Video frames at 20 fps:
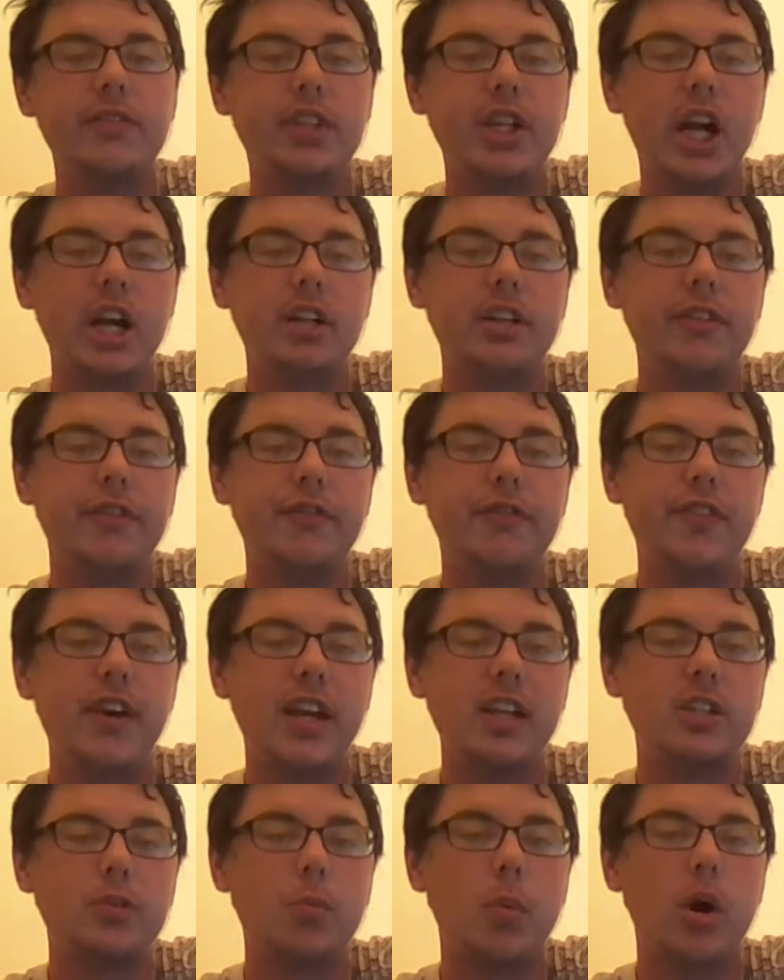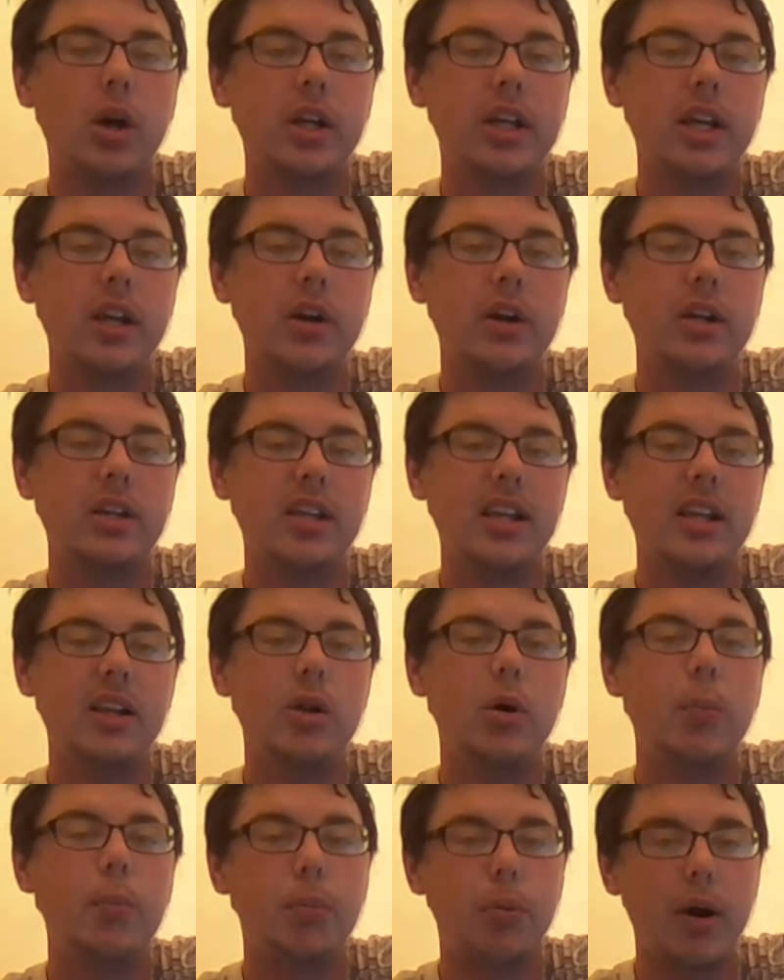Jarrett defeats Mark Henry and
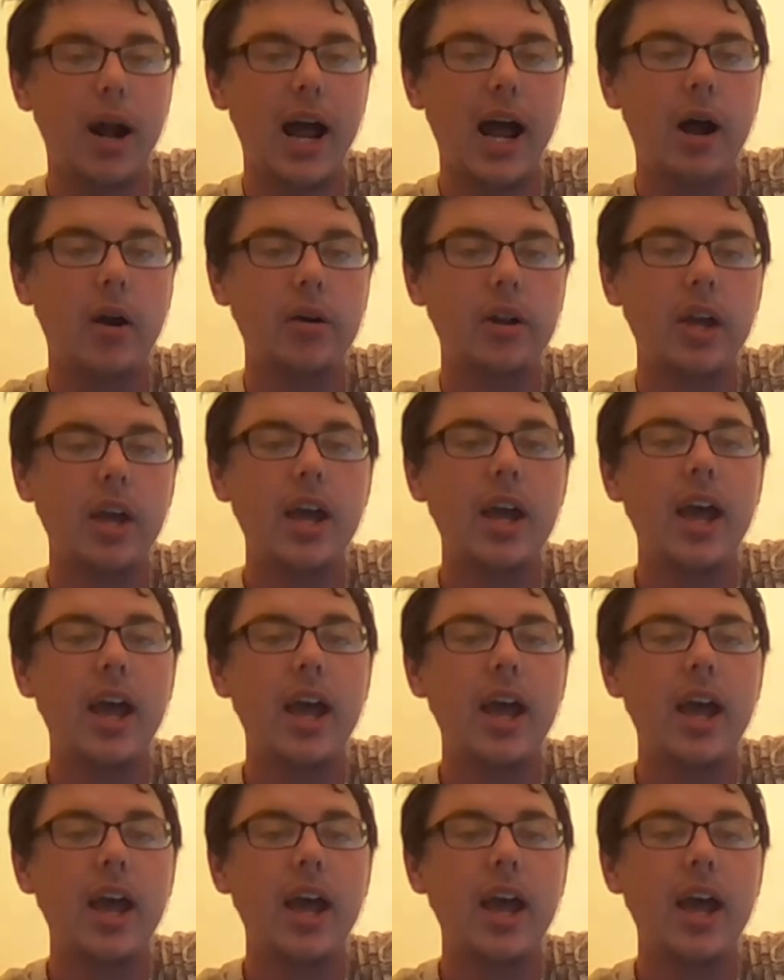D'Lo Brown